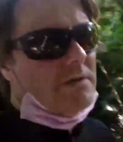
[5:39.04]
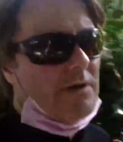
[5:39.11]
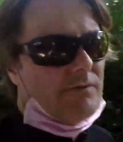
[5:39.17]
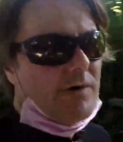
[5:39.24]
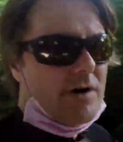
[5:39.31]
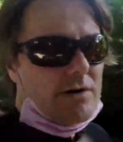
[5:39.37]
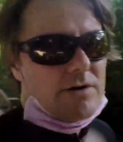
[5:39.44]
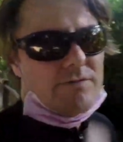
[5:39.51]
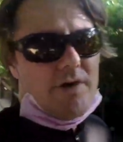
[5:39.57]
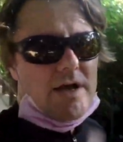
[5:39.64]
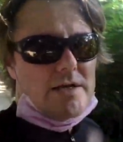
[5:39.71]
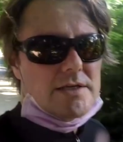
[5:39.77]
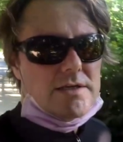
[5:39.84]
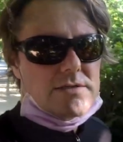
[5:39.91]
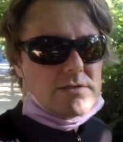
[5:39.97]
I've run out of
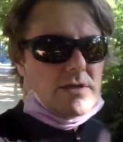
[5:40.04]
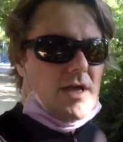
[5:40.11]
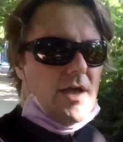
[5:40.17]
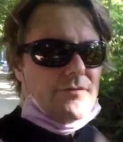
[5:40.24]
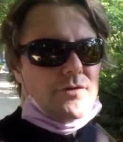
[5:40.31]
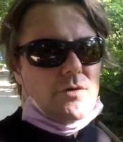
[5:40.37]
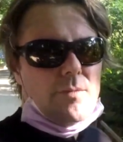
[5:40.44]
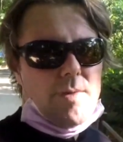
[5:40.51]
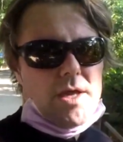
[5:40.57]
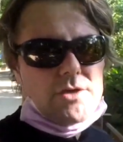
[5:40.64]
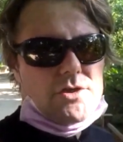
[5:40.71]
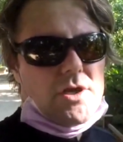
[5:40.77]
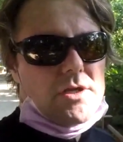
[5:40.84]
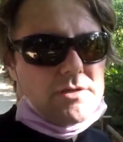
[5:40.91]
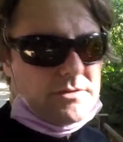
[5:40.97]
ideas. I have no
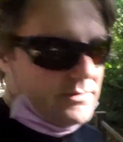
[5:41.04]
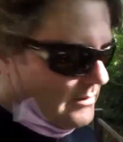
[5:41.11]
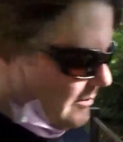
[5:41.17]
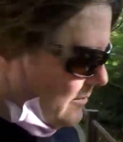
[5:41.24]
imagination.